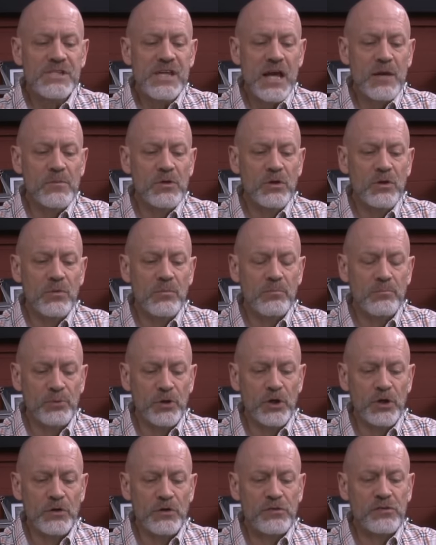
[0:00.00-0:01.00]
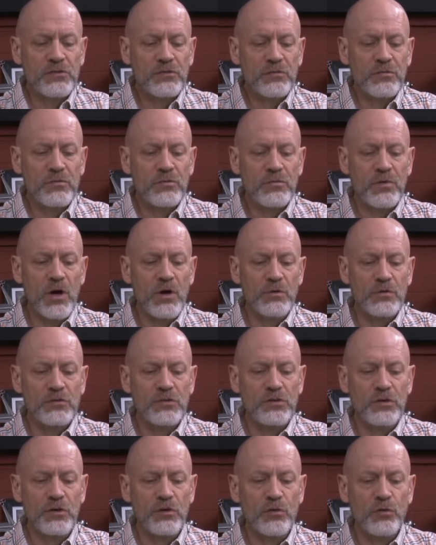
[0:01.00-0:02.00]
Samuel Bruce wrote
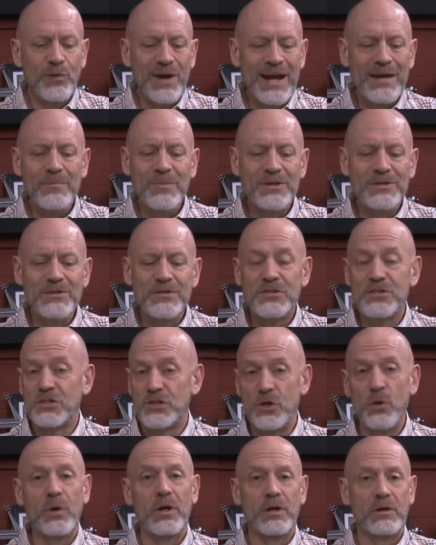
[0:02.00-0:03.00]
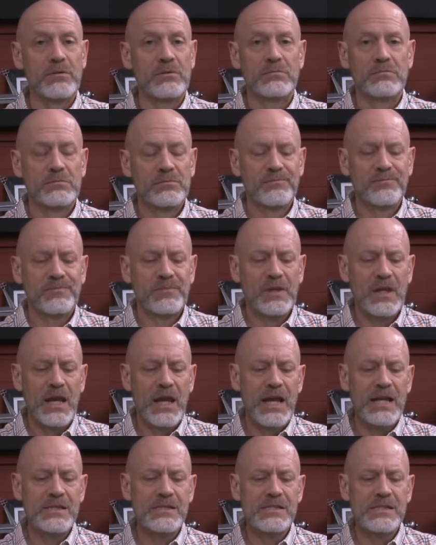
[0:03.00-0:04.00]
to Raymond Stewart
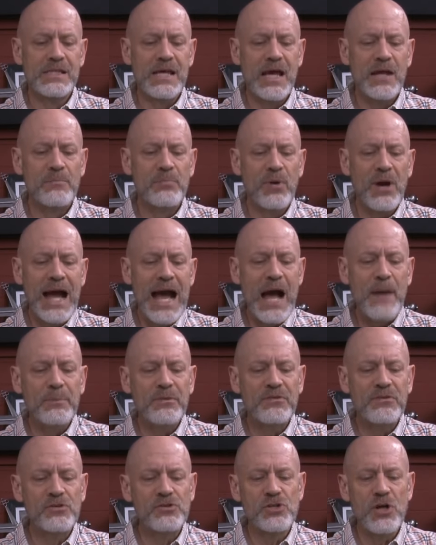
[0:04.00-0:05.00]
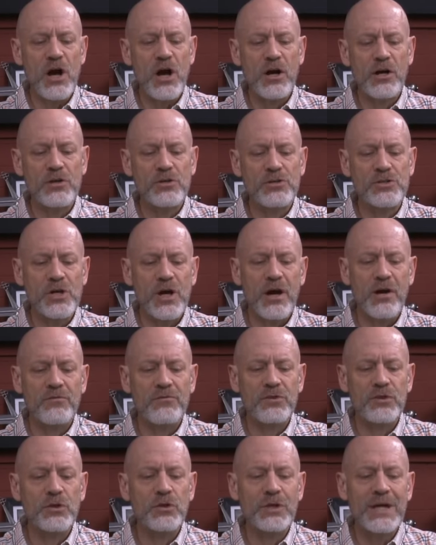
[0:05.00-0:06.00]
and said, Perhaps the charge of
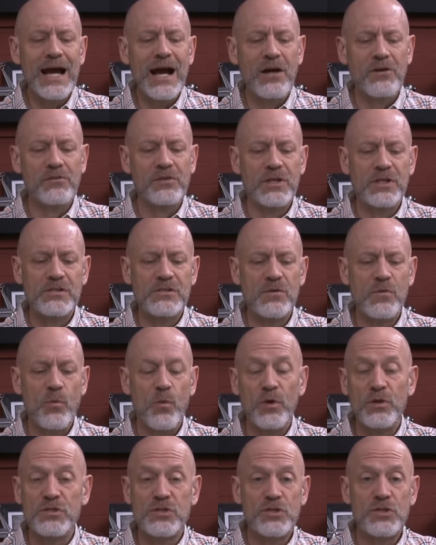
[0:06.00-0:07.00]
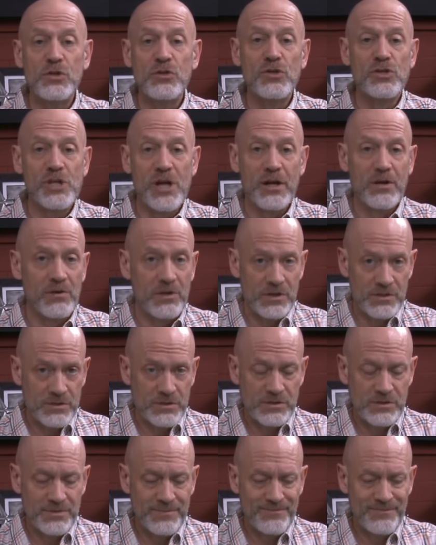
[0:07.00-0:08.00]
New Calvinism was too
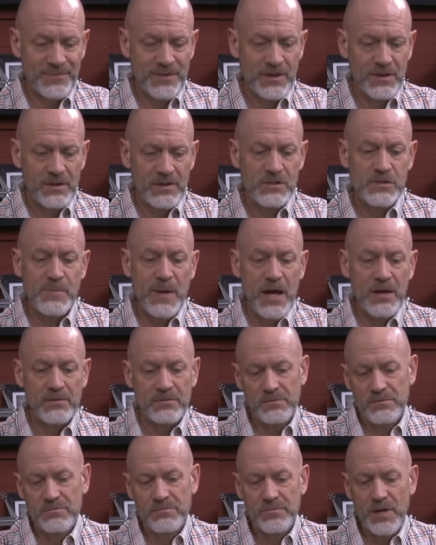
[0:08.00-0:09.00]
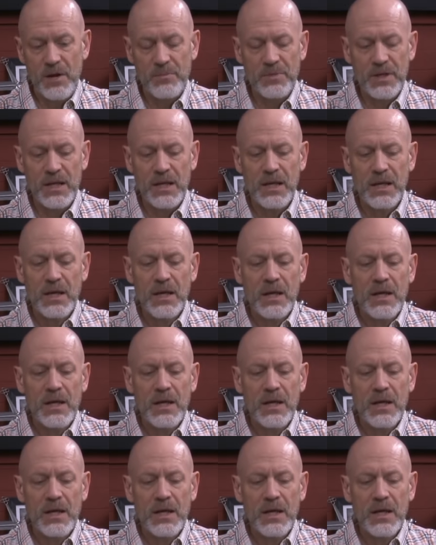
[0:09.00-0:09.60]
generous. This is about, about me.